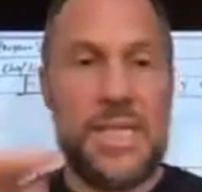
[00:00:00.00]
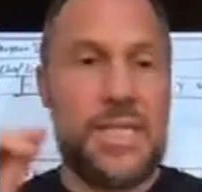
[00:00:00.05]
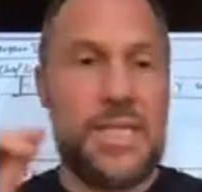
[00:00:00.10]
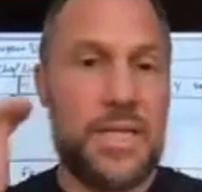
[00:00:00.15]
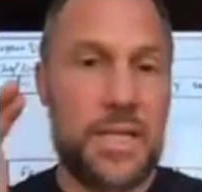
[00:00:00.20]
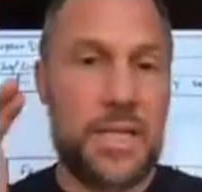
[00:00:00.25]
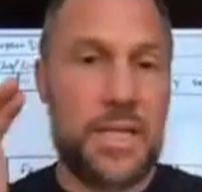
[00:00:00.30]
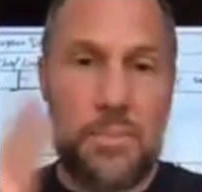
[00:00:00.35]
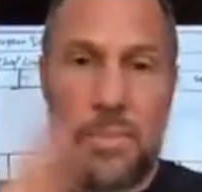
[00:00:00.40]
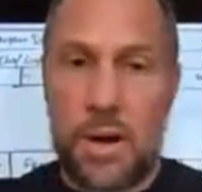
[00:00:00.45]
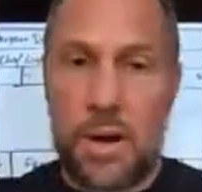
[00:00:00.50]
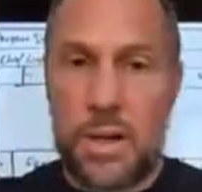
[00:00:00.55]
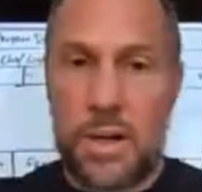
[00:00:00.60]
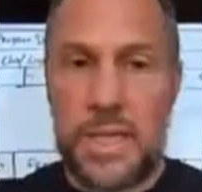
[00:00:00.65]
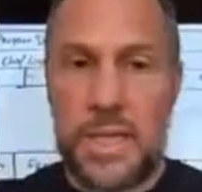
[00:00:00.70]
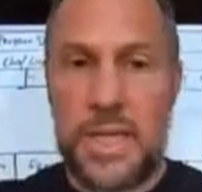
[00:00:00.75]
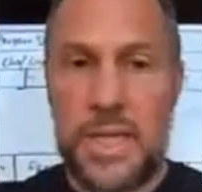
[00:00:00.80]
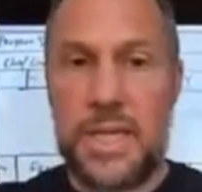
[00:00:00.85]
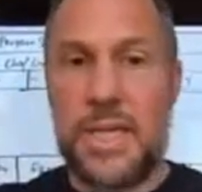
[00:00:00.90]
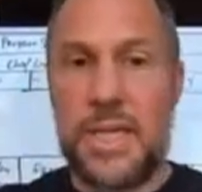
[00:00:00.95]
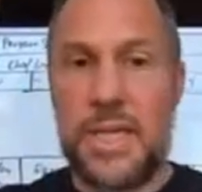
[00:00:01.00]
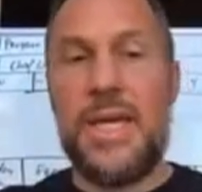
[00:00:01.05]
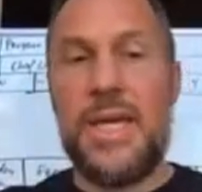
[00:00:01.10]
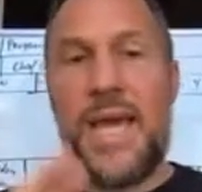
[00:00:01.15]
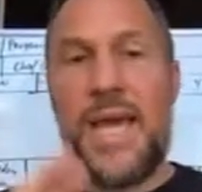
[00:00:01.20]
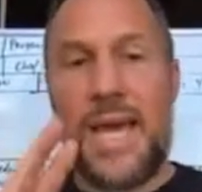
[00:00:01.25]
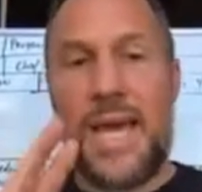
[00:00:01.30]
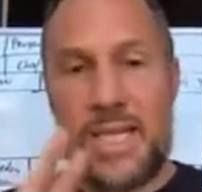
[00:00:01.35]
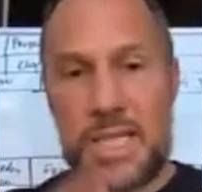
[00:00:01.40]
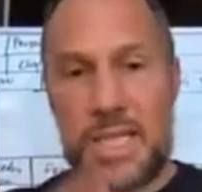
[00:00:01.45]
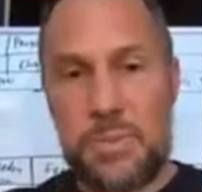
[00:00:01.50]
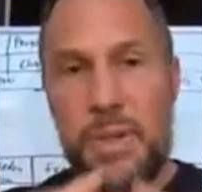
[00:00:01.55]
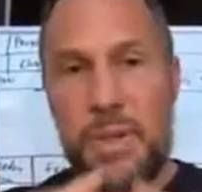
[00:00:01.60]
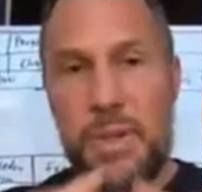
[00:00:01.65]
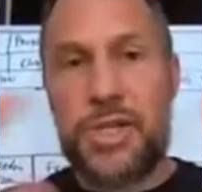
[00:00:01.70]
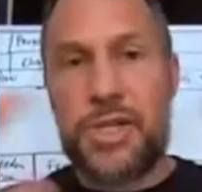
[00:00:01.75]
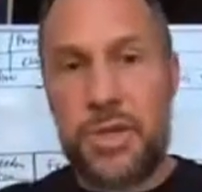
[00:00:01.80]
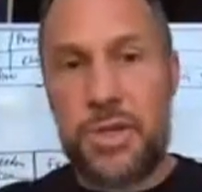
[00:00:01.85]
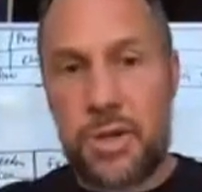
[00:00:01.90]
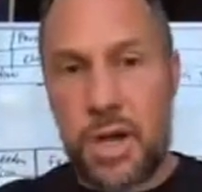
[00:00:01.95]
in your marketing, and
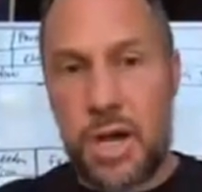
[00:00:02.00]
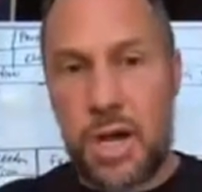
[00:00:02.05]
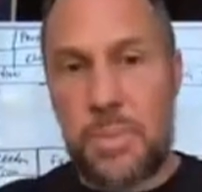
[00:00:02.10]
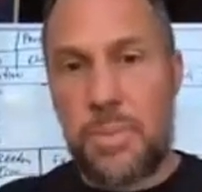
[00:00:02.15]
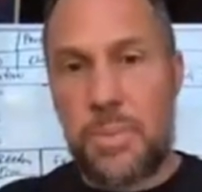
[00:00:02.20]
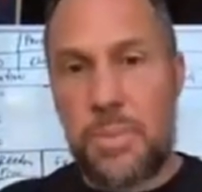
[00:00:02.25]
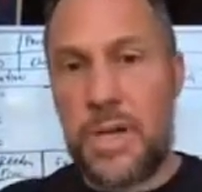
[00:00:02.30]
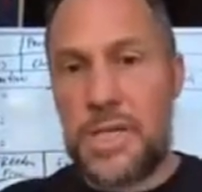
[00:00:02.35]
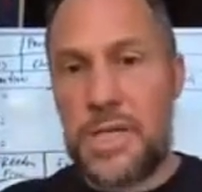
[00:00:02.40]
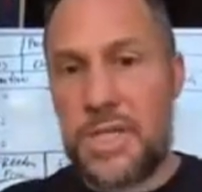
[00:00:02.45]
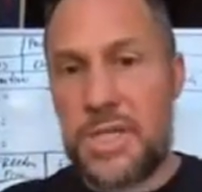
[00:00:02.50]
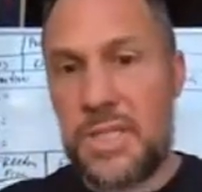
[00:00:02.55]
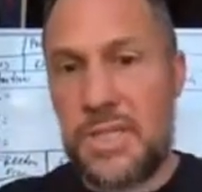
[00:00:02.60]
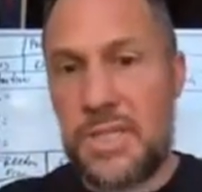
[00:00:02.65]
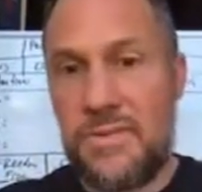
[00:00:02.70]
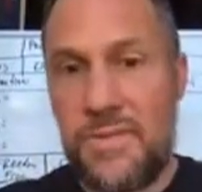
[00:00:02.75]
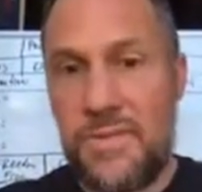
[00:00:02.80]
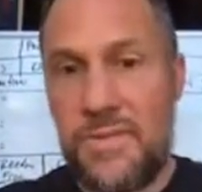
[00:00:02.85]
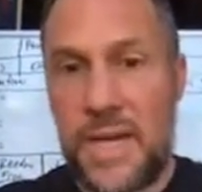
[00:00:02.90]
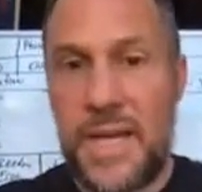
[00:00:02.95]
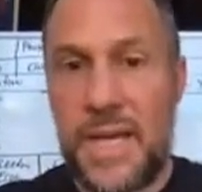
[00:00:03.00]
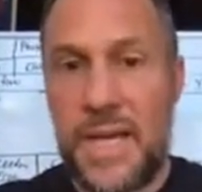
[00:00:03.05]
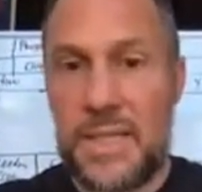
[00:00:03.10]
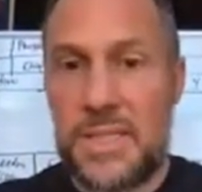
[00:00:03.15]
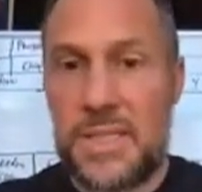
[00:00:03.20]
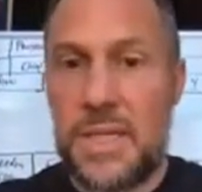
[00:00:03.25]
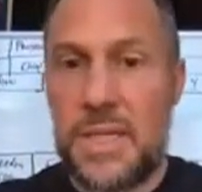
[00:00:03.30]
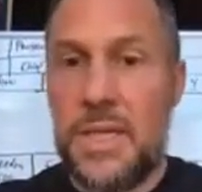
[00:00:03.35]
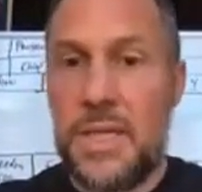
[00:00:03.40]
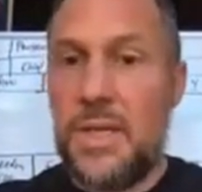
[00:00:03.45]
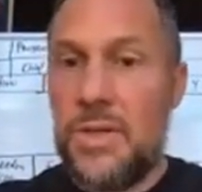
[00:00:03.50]
especially in your operations and finance.